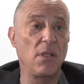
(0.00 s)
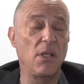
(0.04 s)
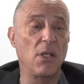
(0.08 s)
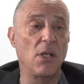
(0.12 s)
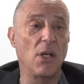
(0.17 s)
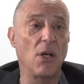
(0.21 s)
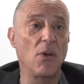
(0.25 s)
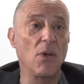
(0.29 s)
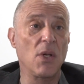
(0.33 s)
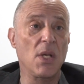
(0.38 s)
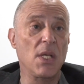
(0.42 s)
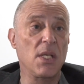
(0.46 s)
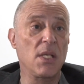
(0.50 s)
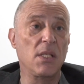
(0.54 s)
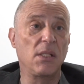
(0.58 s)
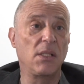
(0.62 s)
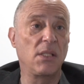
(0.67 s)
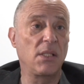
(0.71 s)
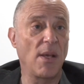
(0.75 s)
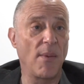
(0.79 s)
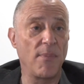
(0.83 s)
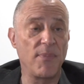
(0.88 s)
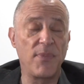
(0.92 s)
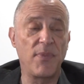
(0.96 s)
You know,
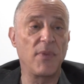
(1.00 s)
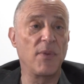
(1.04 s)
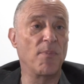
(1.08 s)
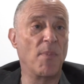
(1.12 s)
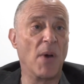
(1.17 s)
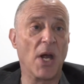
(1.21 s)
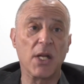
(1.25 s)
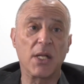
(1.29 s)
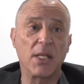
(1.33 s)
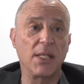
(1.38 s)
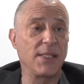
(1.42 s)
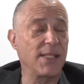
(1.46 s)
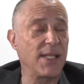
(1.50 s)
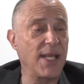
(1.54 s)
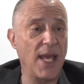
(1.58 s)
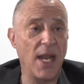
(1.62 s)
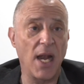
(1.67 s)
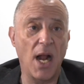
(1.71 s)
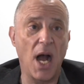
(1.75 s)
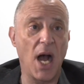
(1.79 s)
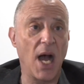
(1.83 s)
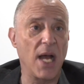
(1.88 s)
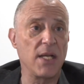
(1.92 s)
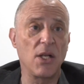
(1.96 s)
some markets get
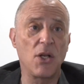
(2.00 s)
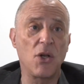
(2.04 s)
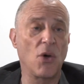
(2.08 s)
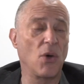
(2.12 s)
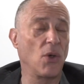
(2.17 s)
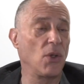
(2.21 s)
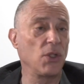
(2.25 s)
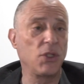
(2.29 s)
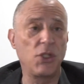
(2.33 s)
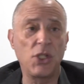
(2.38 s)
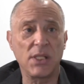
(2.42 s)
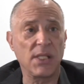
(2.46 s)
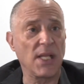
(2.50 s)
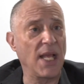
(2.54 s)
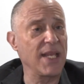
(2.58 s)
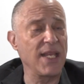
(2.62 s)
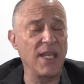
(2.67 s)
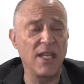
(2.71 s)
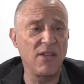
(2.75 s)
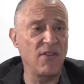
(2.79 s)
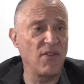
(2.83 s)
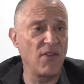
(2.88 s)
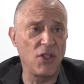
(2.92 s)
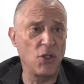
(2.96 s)
hot and cold, just like
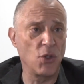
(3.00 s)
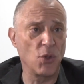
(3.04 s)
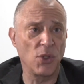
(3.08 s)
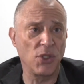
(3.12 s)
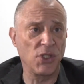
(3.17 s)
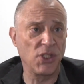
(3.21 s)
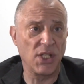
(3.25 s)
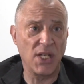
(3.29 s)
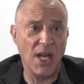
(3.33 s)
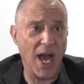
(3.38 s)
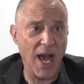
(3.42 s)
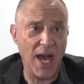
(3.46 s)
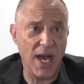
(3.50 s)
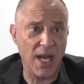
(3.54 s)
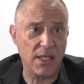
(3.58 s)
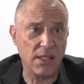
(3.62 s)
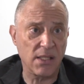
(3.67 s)
individual stocks.